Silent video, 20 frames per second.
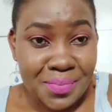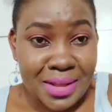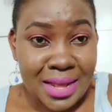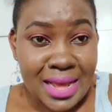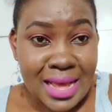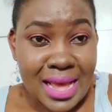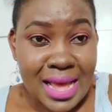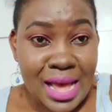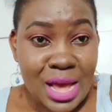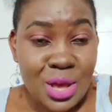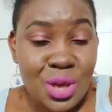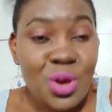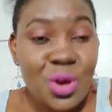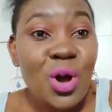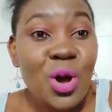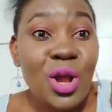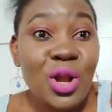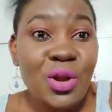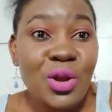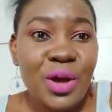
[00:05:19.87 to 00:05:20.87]
We
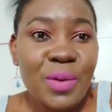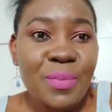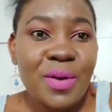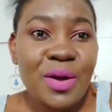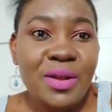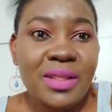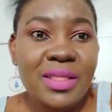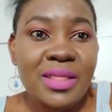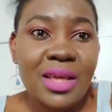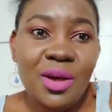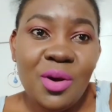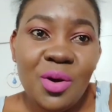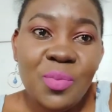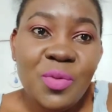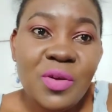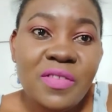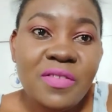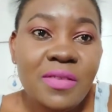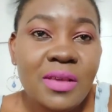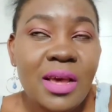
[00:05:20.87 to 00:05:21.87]
all know about the
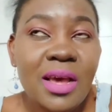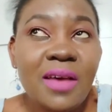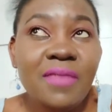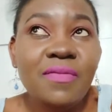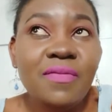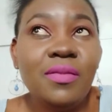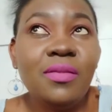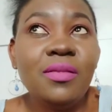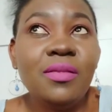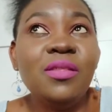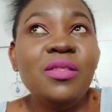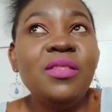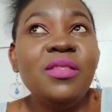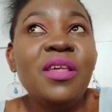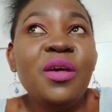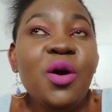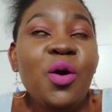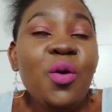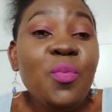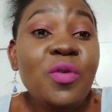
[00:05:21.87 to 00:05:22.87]
hormones.
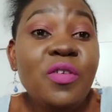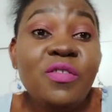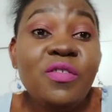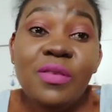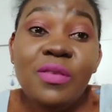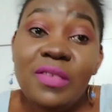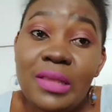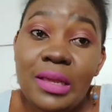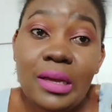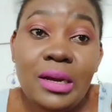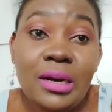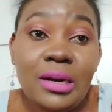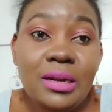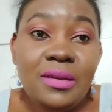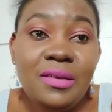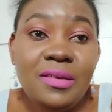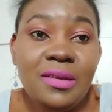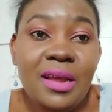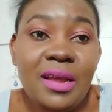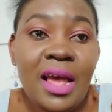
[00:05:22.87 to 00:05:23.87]
The hormones we secrete.
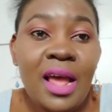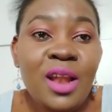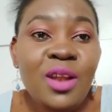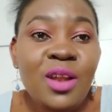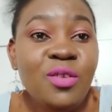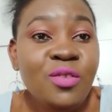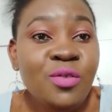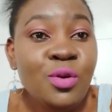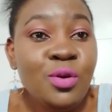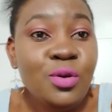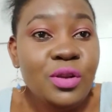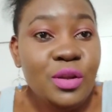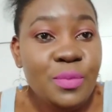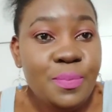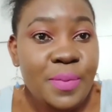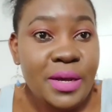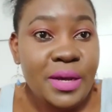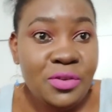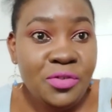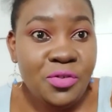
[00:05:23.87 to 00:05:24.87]
I'll not go
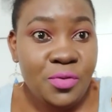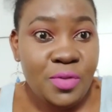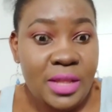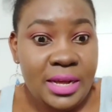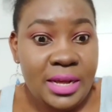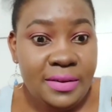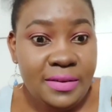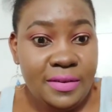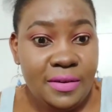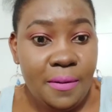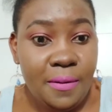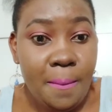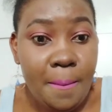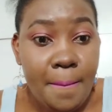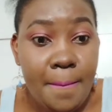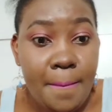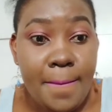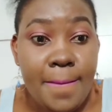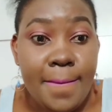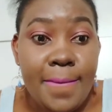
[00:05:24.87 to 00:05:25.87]
deeper into that.
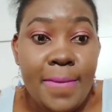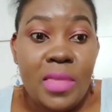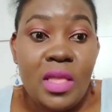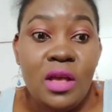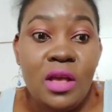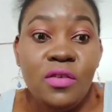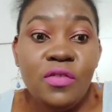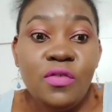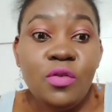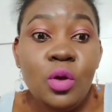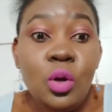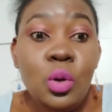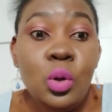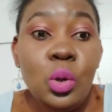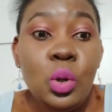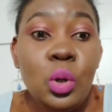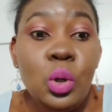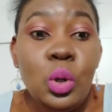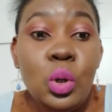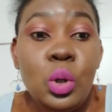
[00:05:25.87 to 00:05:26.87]

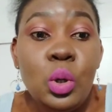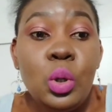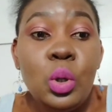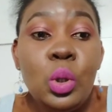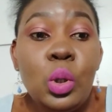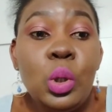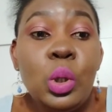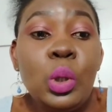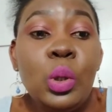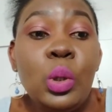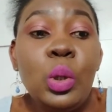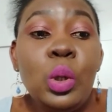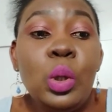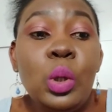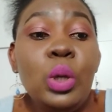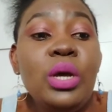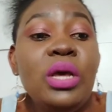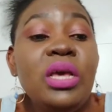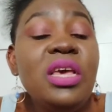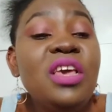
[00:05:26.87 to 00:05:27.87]
So,
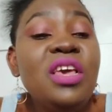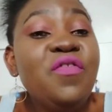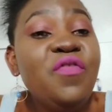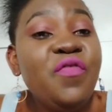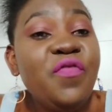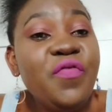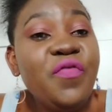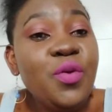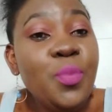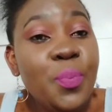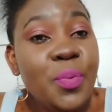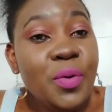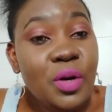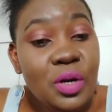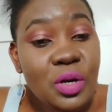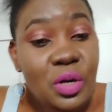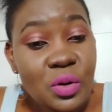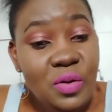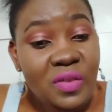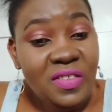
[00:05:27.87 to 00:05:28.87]
if you
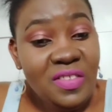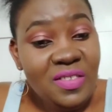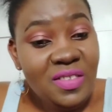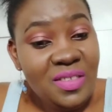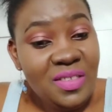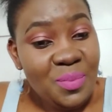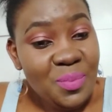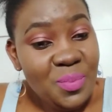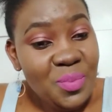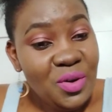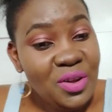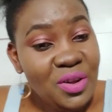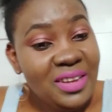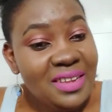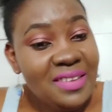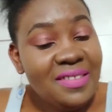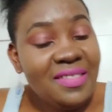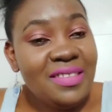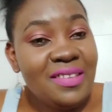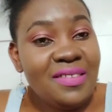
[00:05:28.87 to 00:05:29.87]
produce more
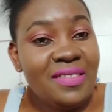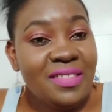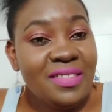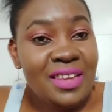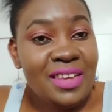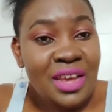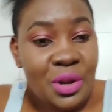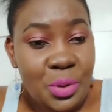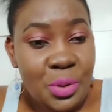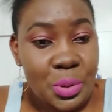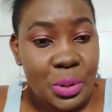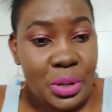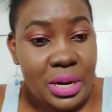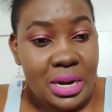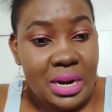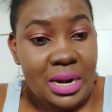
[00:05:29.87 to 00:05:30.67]
testosterone,